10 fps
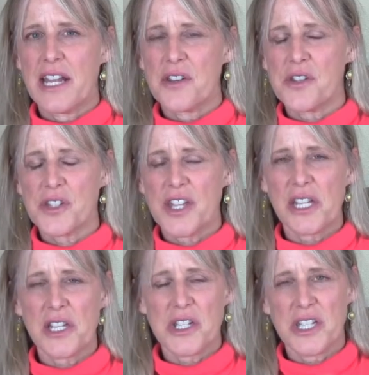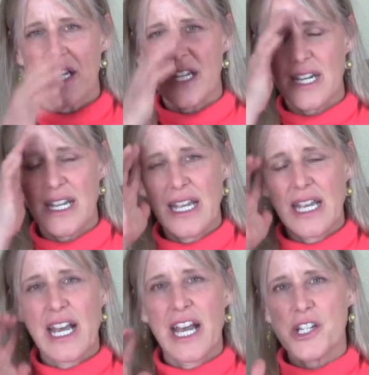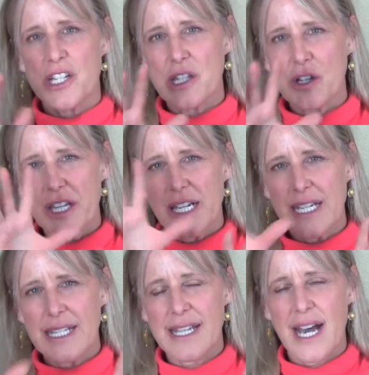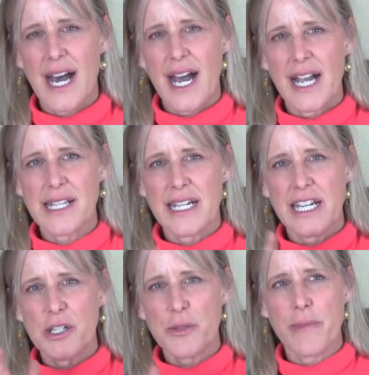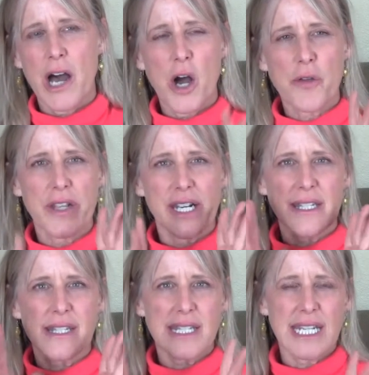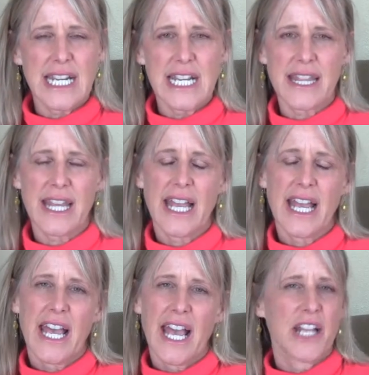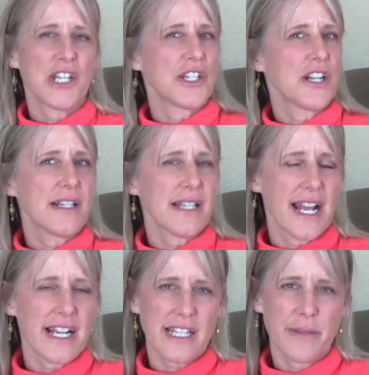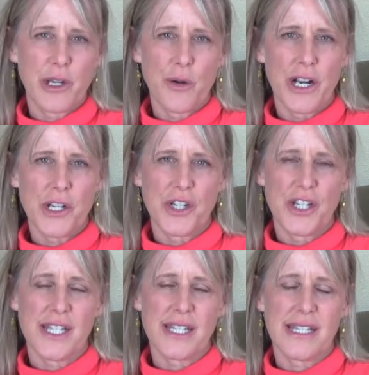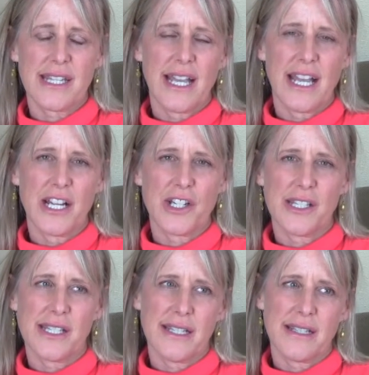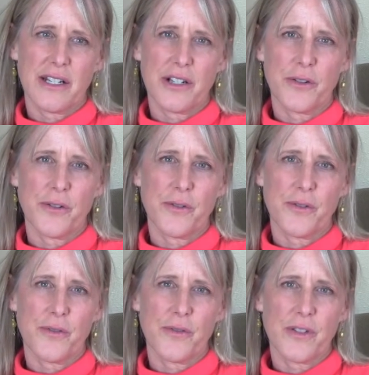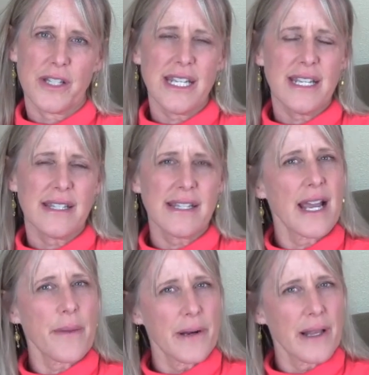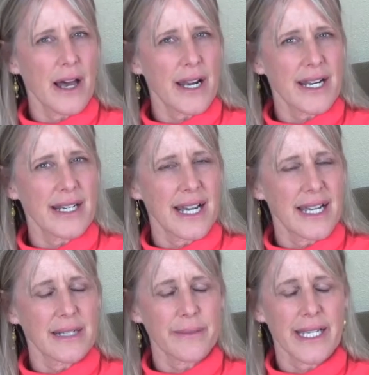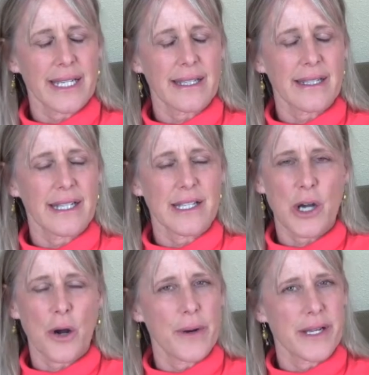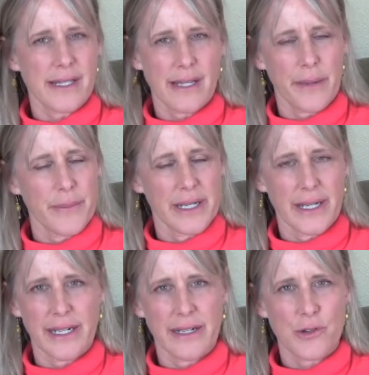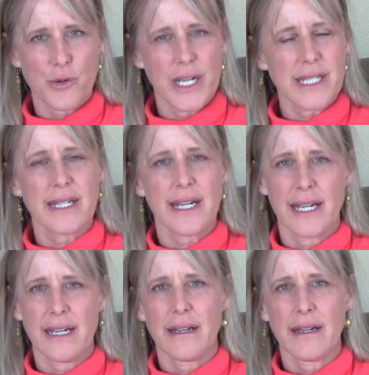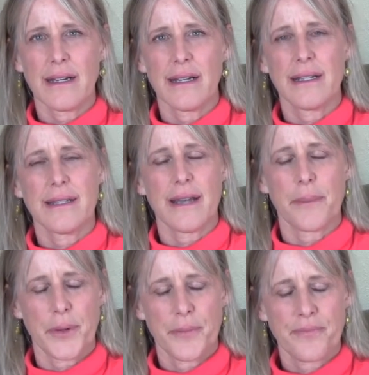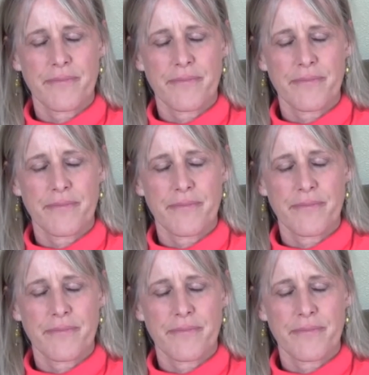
and his skeleton. And she's looking in his eyes and in his mouth and in his teeth. And she starts asking me questions. And she says, does he stay up a lot at night? I'm like, he's always up at night. Twice a night, he's up.